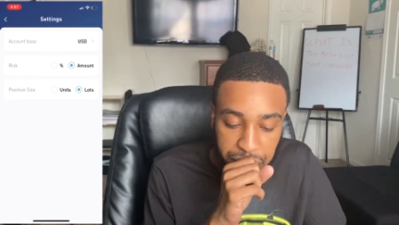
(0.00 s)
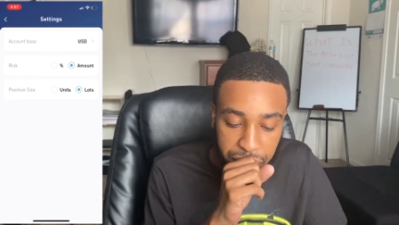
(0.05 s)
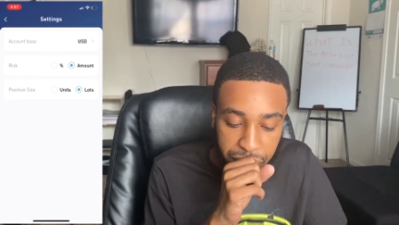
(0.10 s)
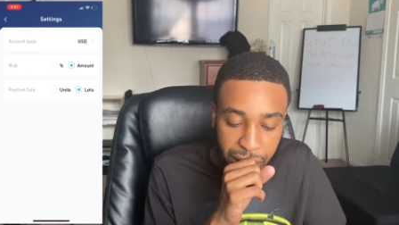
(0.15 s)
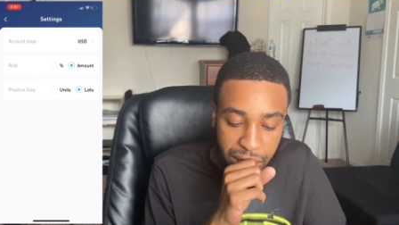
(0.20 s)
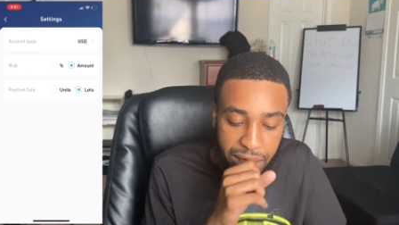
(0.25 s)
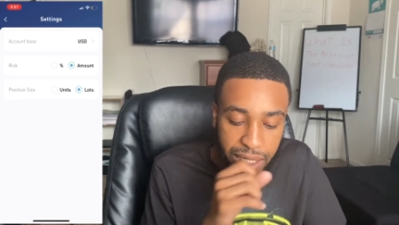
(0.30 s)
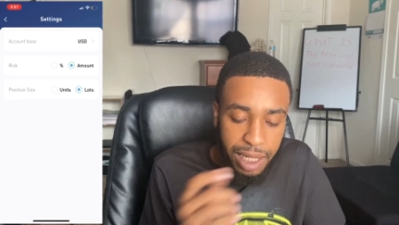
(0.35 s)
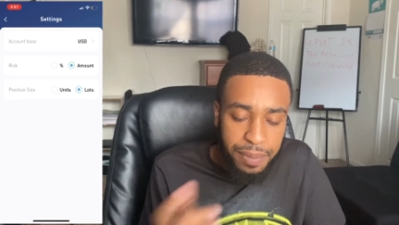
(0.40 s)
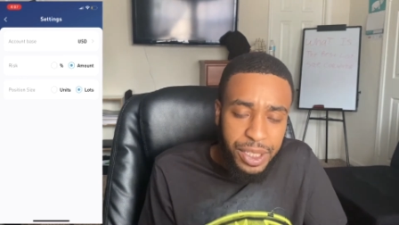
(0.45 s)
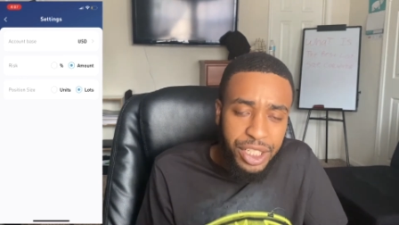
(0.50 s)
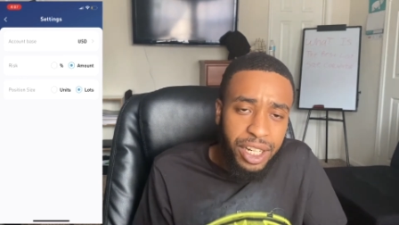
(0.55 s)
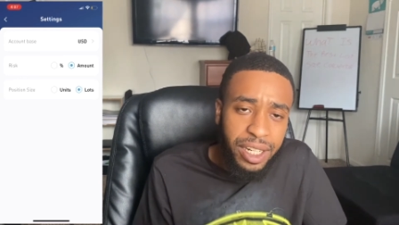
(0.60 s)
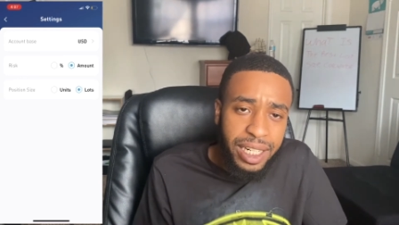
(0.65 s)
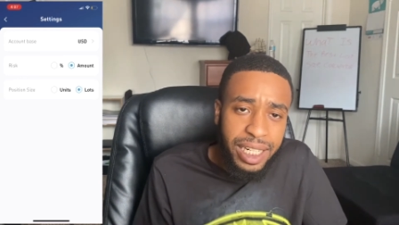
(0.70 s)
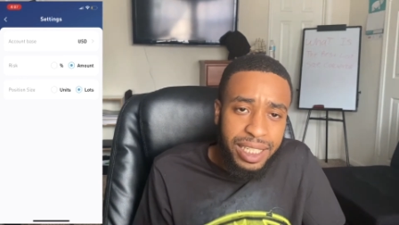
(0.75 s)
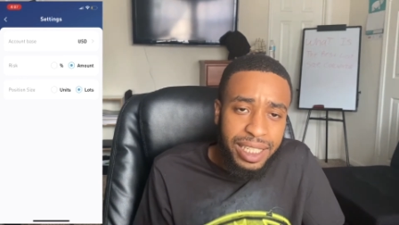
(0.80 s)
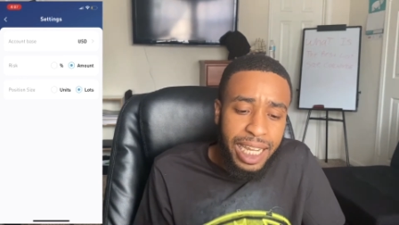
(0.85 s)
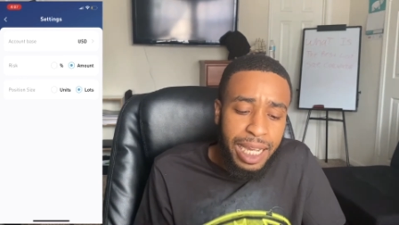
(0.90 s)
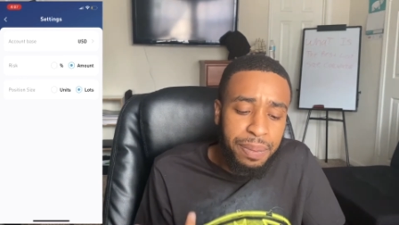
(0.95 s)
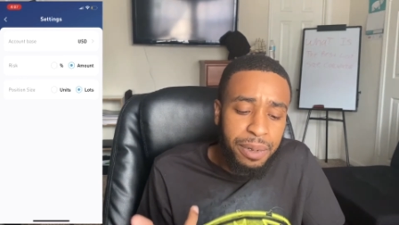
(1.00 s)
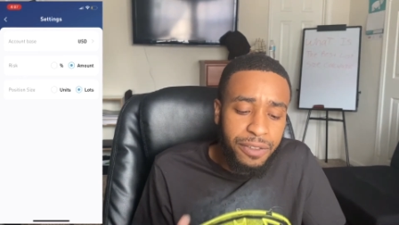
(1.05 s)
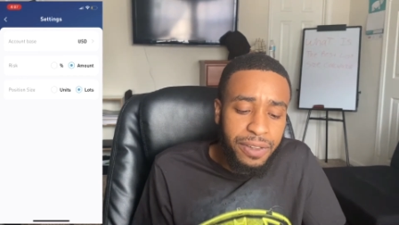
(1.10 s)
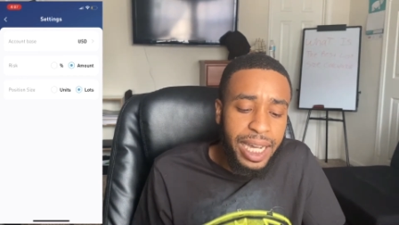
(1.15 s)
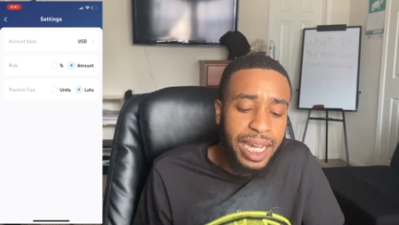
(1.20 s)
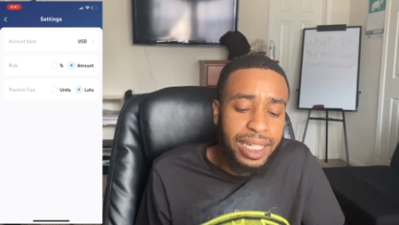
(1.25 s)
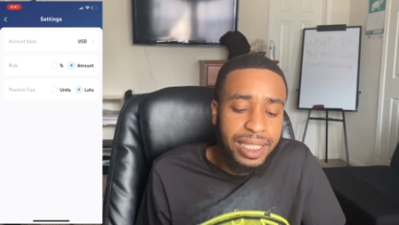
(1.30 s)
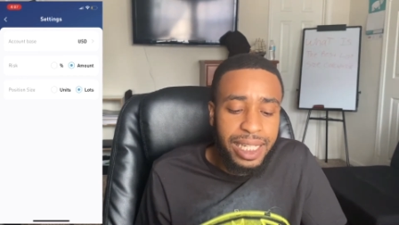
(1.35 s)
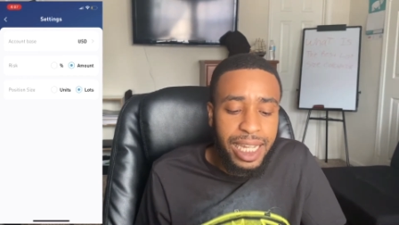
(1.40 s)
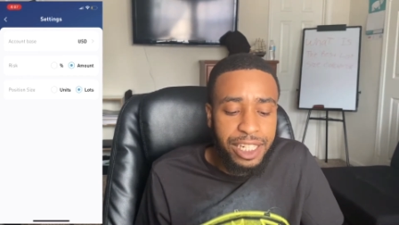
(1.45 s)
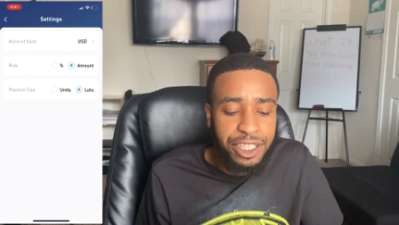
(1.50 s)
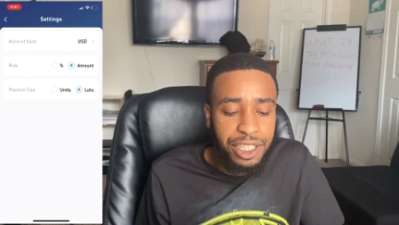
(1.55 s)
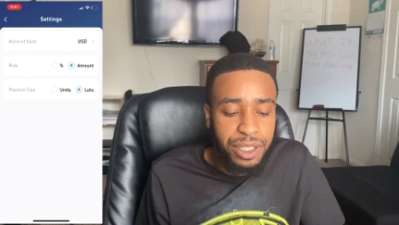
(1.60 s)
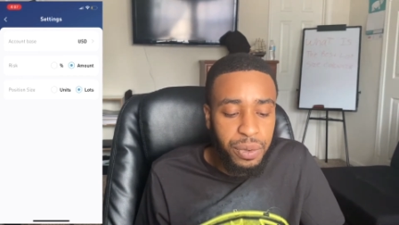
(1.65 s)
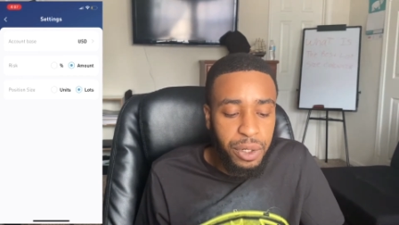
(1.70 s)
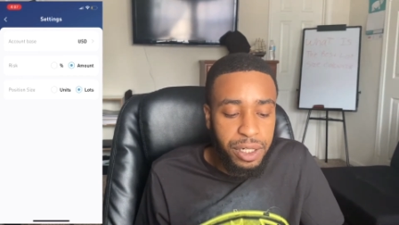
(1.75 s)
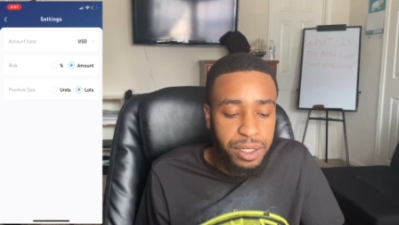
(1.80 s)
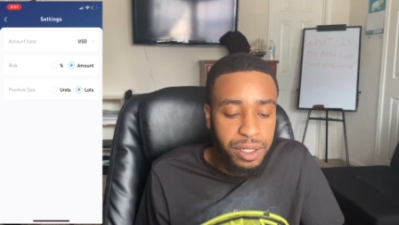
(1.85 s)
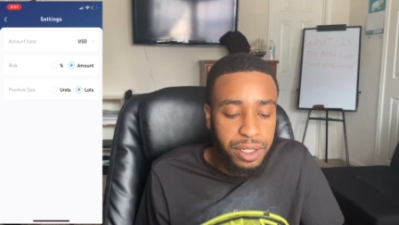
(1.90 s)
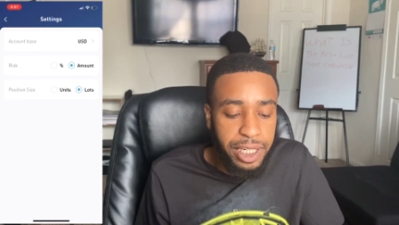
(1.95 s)
So let me show you an example of how this actually
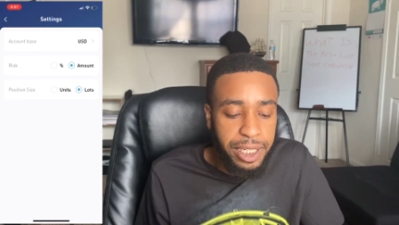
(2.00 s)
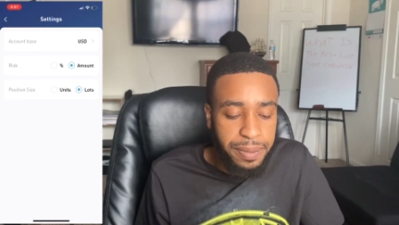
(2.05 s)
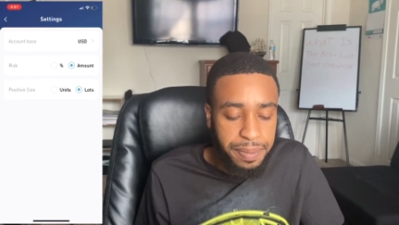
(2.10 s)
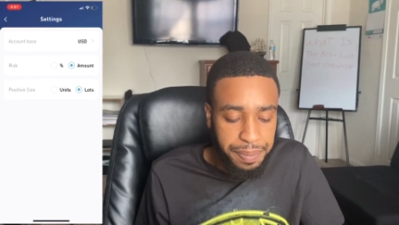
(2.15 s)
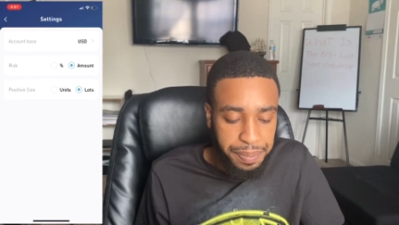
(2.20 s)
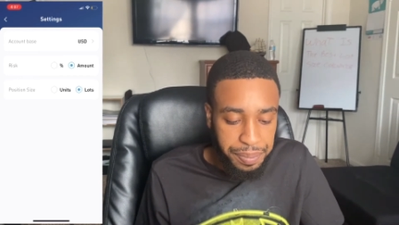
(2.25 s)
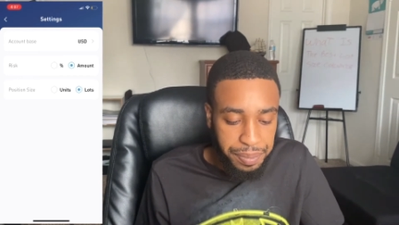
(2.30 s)
works, okay?